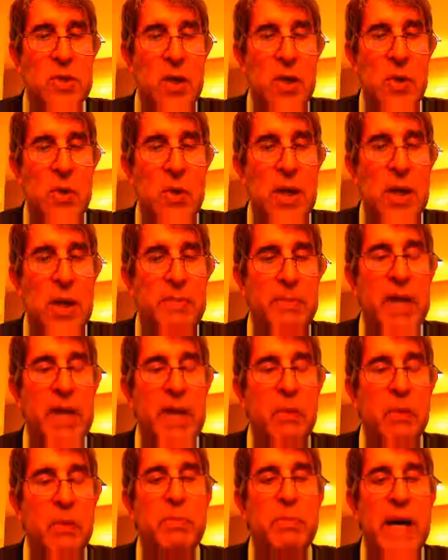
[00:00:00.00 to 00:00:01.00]
So
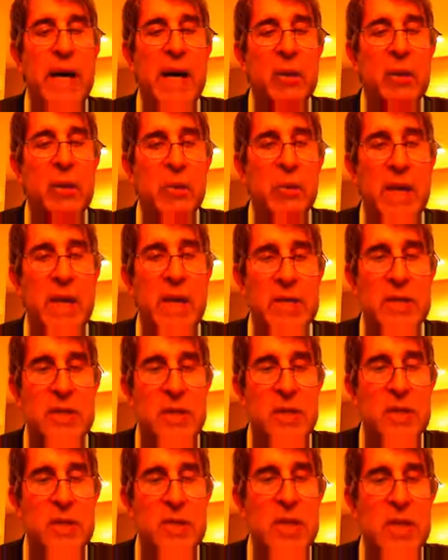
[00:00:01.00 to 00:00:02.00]
beginning with
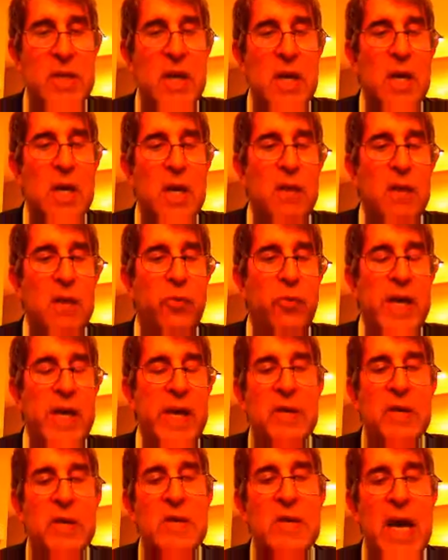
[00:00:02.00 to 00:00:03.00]
bioluminescence, if
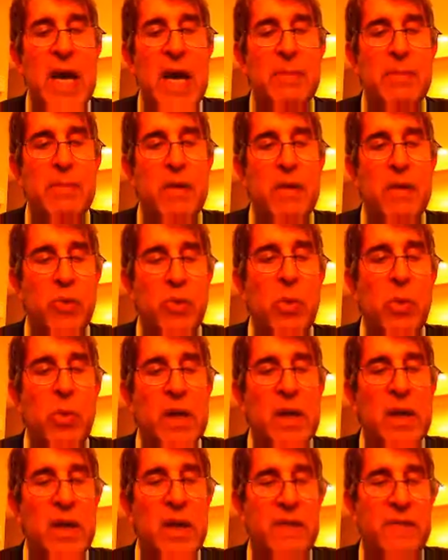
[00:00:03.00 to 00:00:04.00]
we were
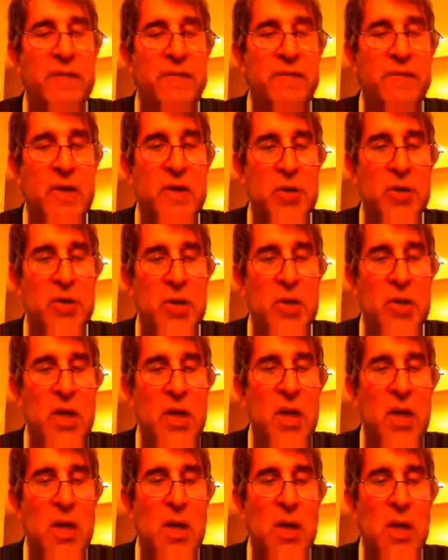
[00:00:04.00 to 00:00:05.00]
to collect fish
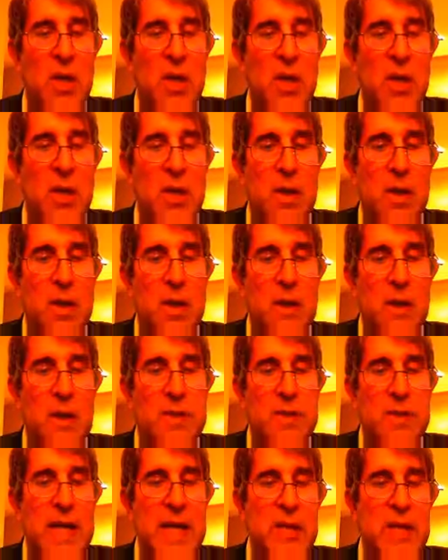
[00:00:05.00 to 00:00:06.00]

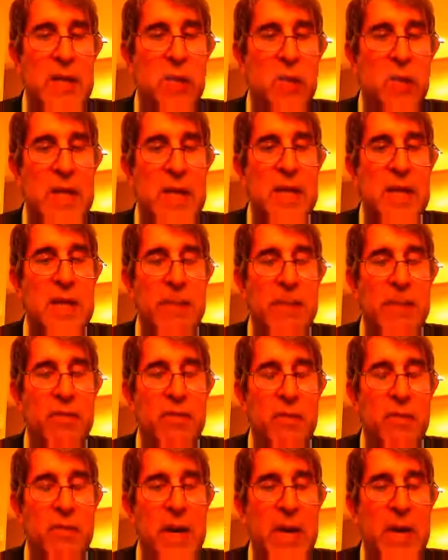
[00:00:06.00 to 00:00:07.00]
down to a
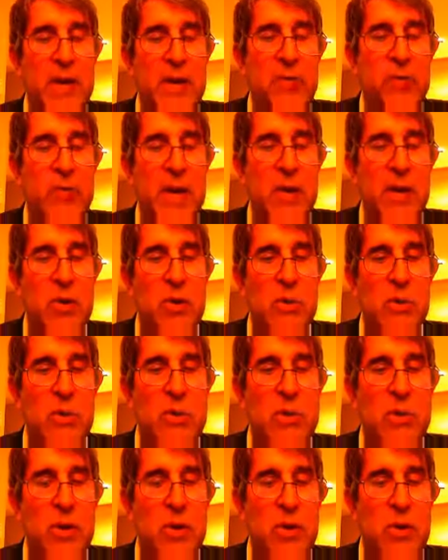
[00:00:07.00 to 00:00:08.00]
depth of about
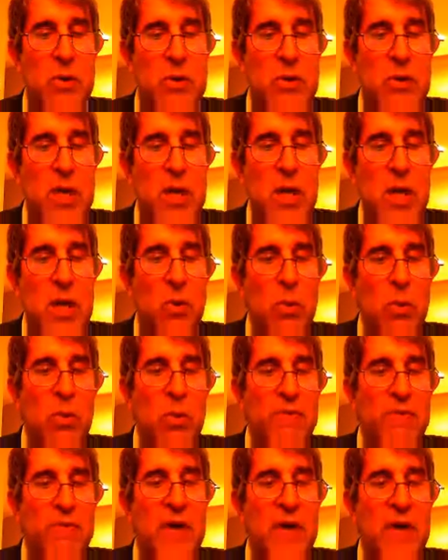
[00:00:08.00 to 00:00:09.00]
300 meters, we
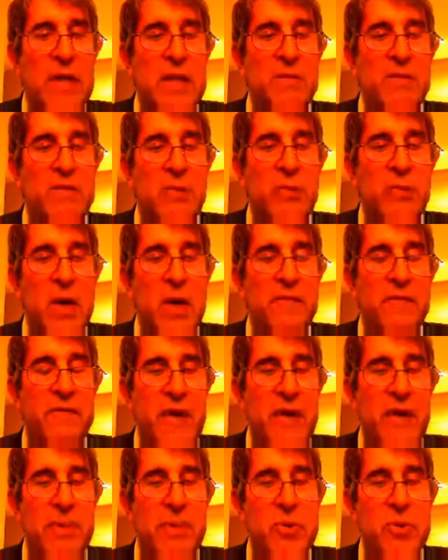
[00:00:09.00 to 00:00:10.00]
would find that
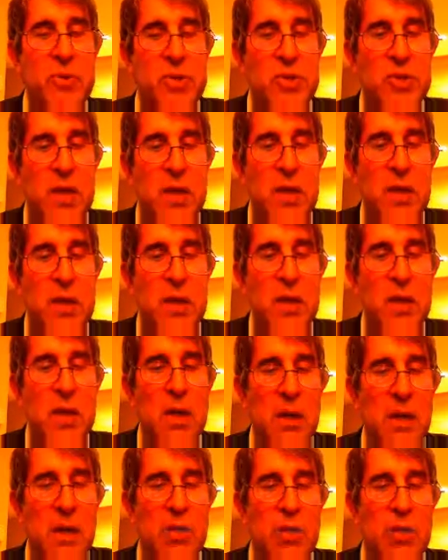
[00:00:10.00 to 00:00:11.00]
45%
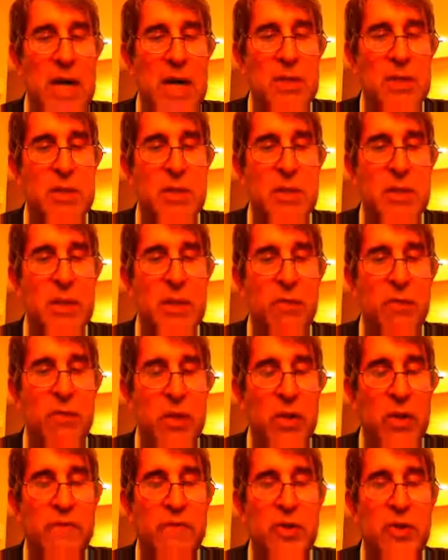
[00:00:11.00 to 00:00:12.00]
approximately of
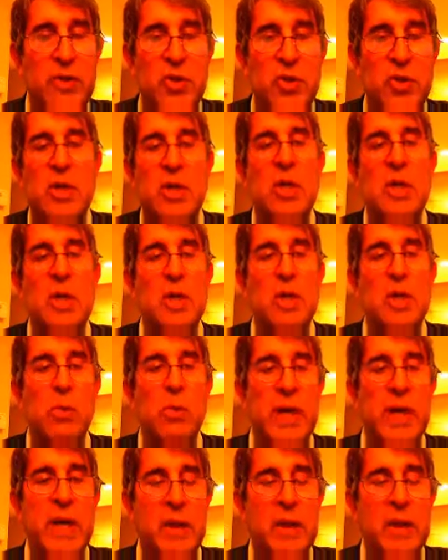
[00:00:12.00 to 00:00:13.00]
all the fish
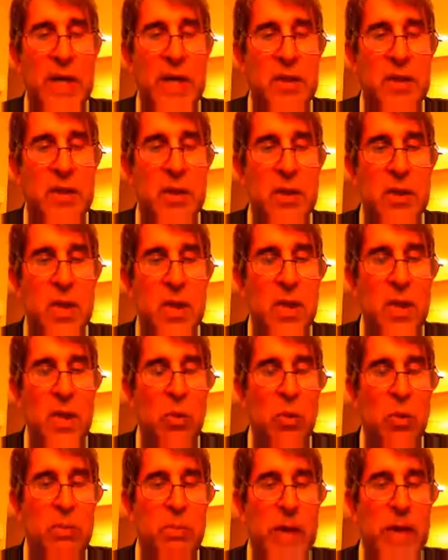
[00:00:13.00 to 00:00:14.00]
that we collected
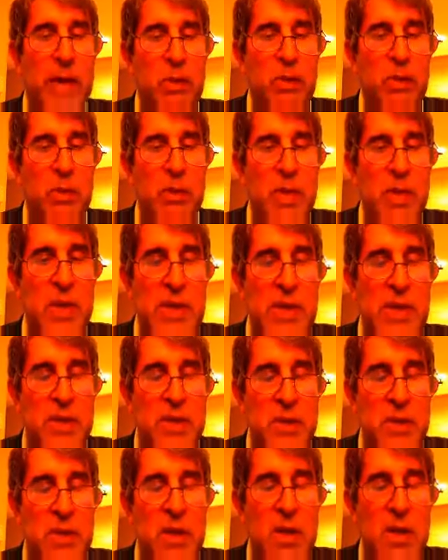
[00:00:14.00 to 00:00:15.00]
were
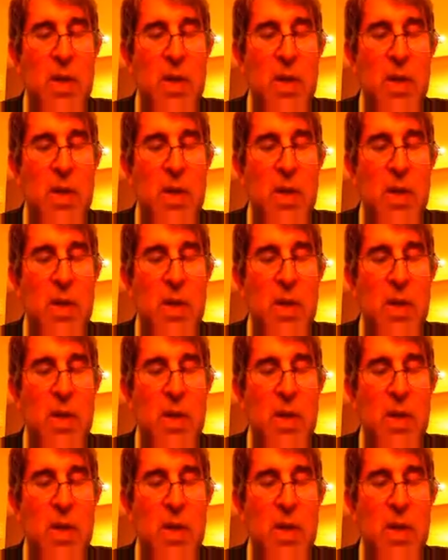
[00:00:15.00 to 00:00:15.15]
bioluminescent.